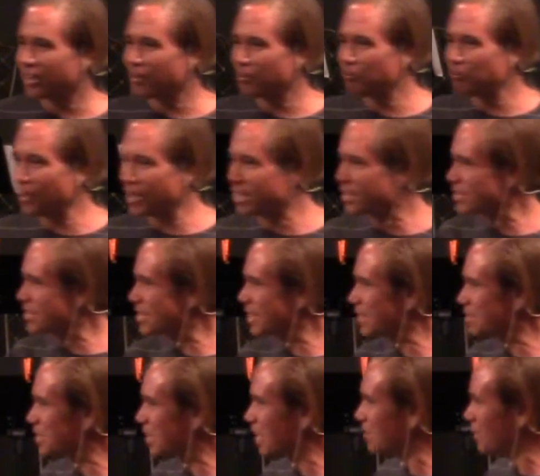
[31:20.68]
But at the
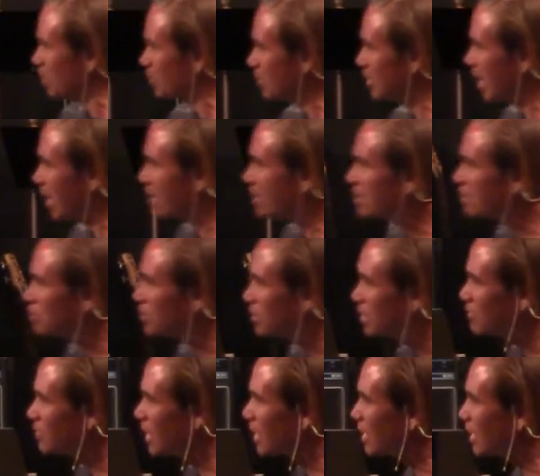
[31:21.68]
same time, I would like to
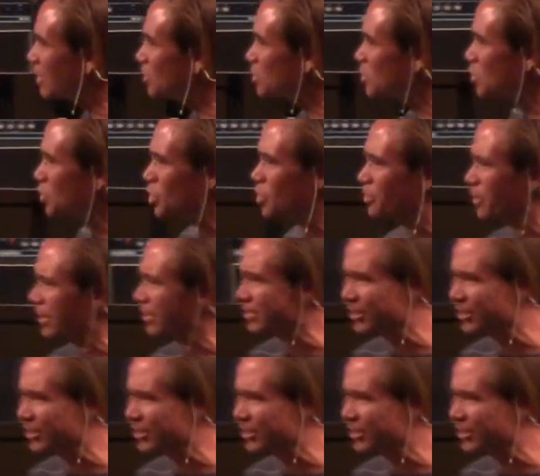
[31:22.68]
believe that, hey, it was true.